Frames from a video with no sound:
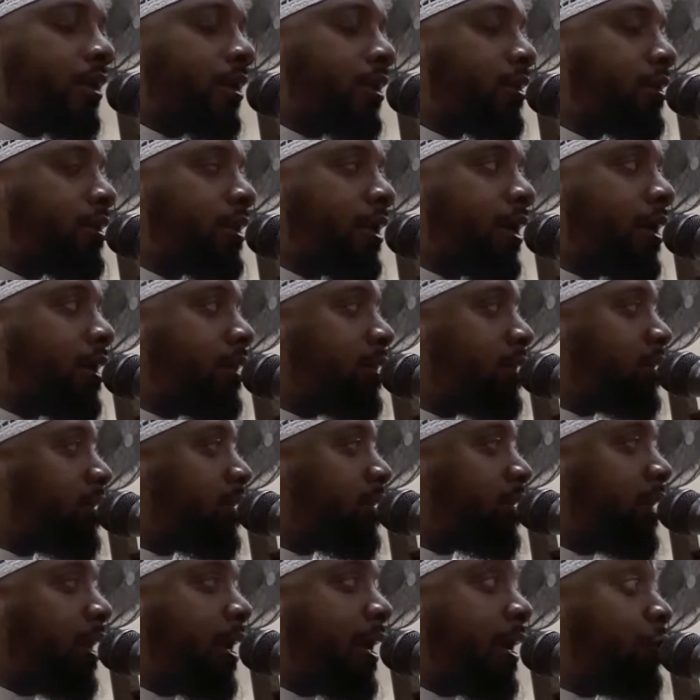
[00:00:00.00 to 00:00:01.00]
that
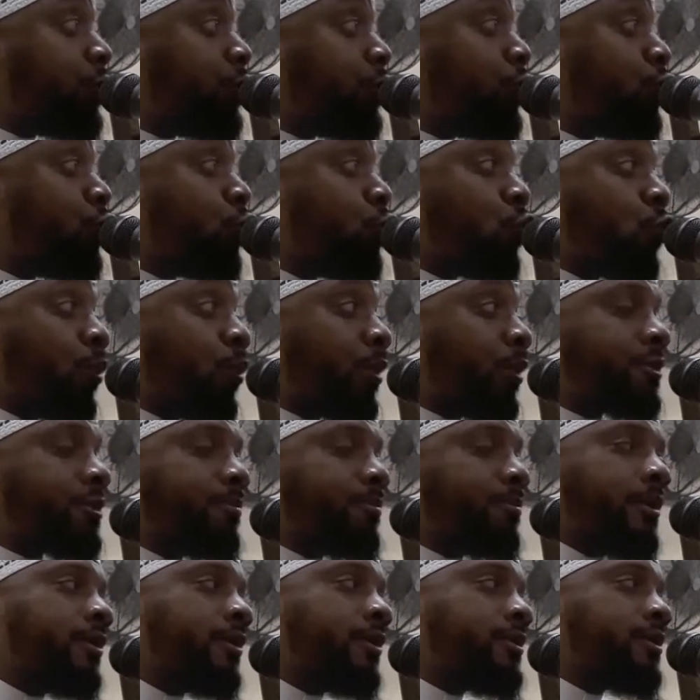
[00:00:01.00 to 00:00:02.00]
had no
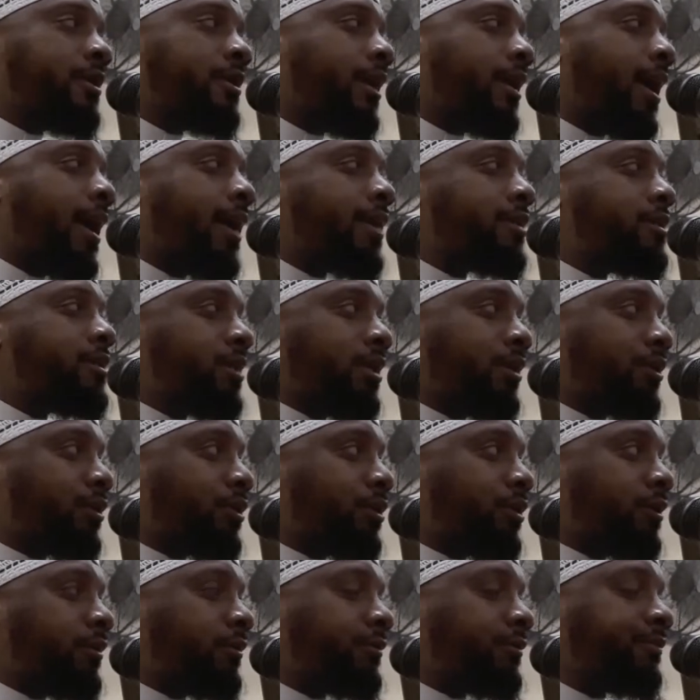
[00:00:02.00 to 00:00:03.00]
experience in IT at
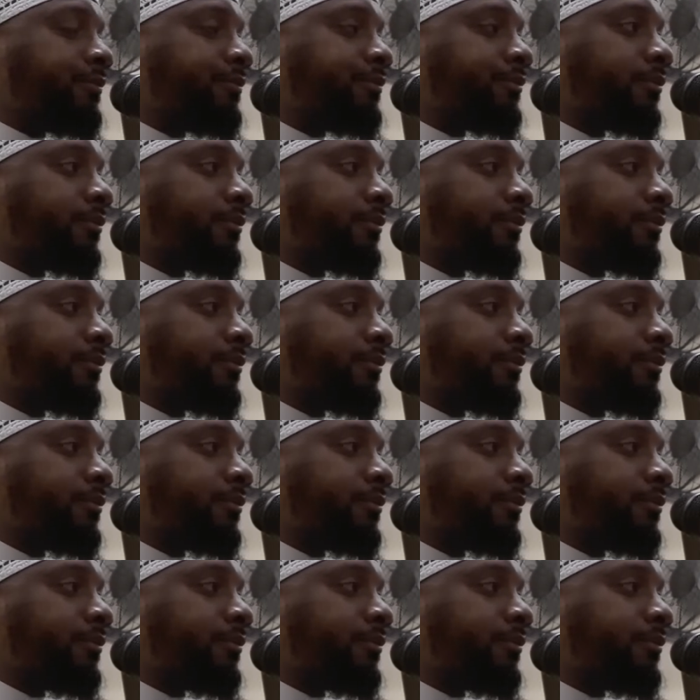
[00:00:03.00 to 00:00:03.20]
all,